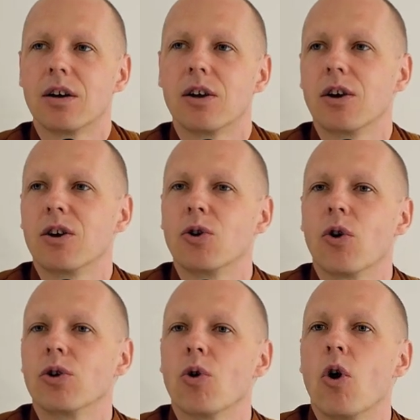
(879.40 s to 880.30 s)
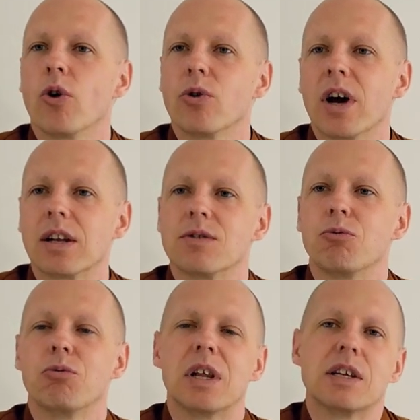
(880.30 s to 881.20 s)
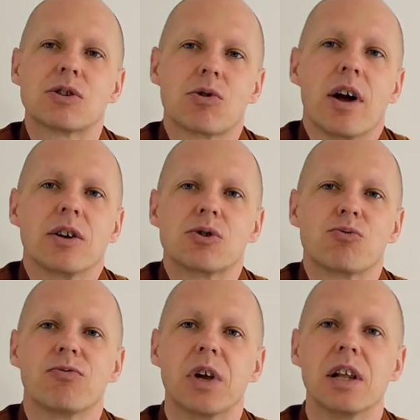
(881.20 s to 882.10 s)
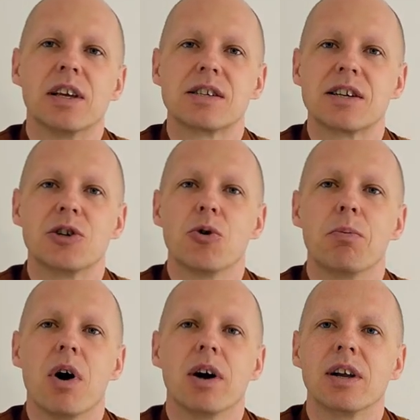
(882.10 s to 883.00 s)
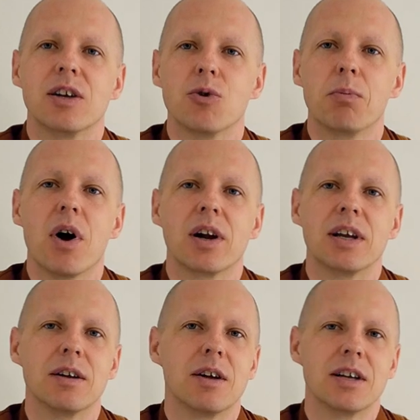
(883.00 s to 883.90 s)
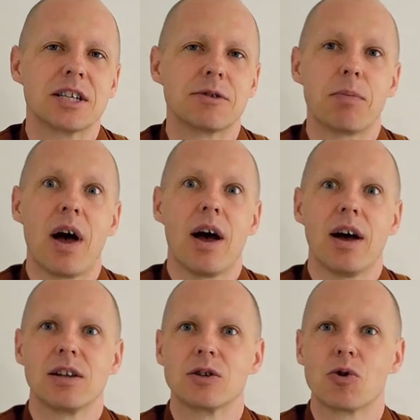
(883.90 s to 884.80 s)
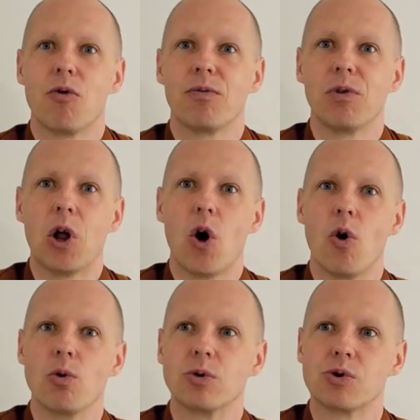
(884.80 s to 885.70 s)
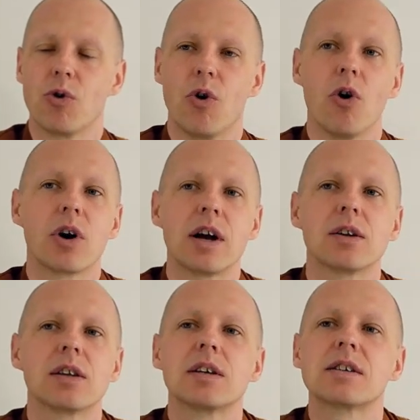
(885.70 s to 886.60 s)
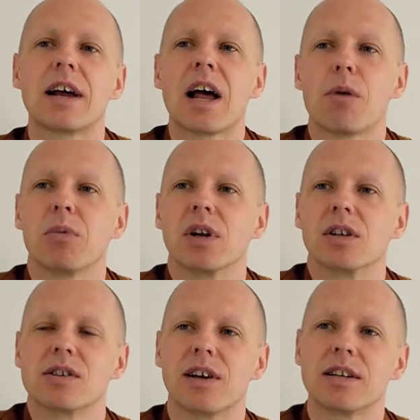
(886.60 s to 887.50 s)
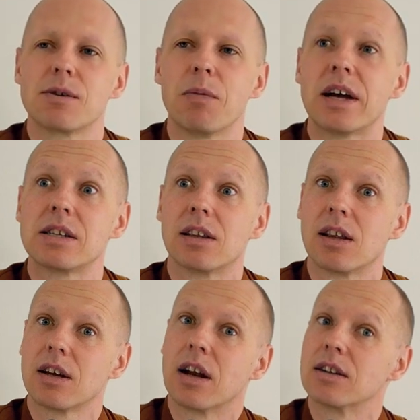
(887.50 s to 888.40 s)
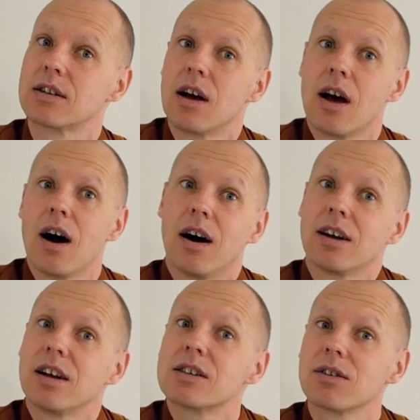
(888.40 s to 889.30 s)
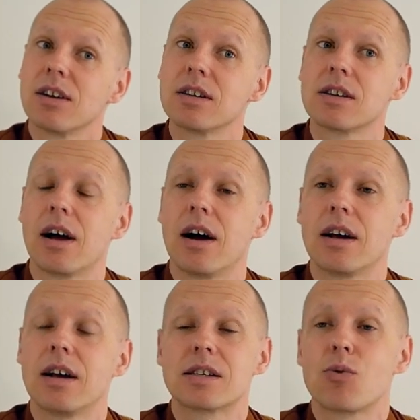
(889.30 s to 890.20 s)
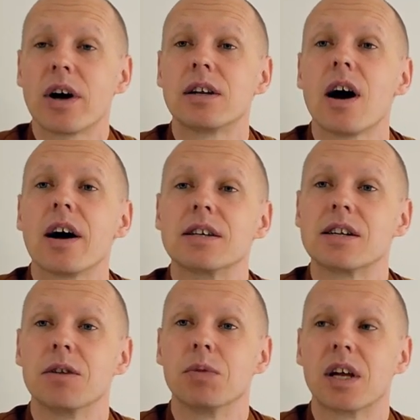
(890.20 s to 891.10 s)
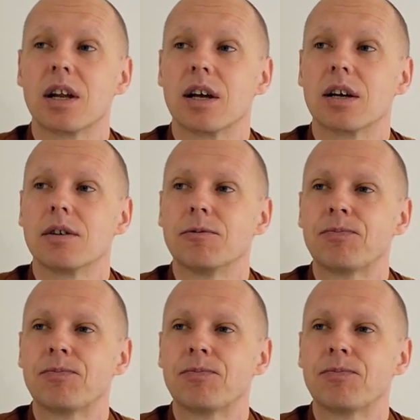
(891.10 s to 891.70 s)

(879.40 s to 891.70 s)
You know, you, or you had really strange feelings in your body, your body expands or floats, or all kind of things can happen. It's, it's an amazing thing, and it's, it's, it's, it's quite nice in the beginning.